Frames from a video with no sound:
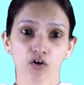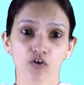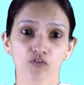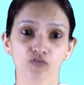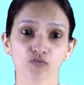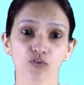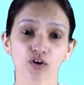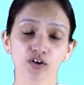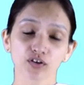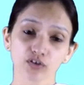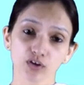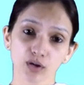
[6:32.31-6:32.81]

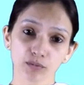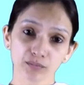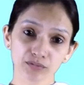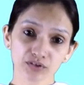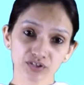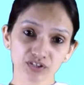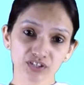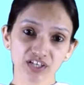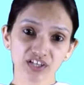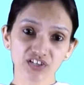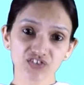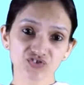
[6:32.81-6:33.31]
for
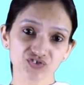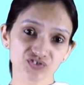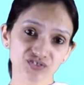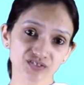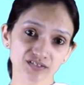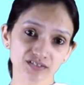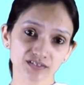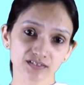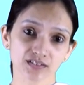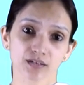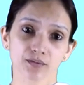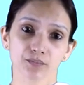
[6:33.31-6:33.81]

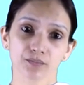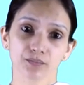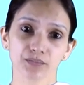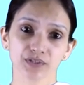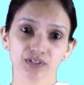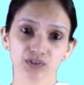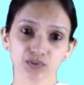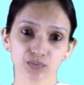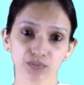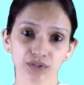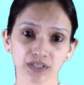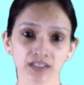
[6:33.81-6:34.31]
communications
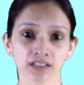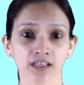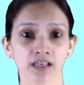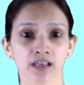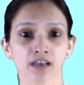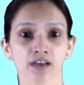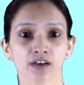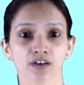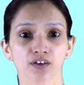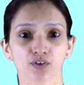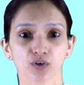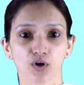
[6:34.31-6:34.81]
between
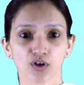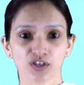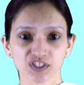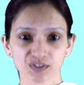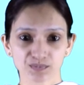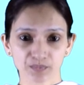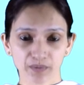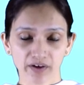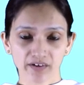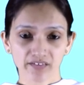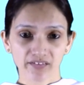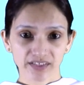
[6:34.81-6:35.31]

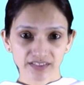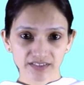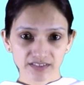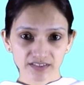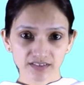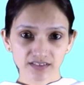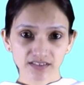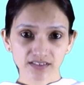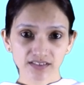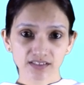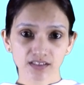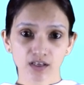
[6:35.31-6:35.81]

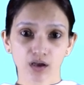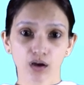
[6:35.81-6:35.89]
conspirators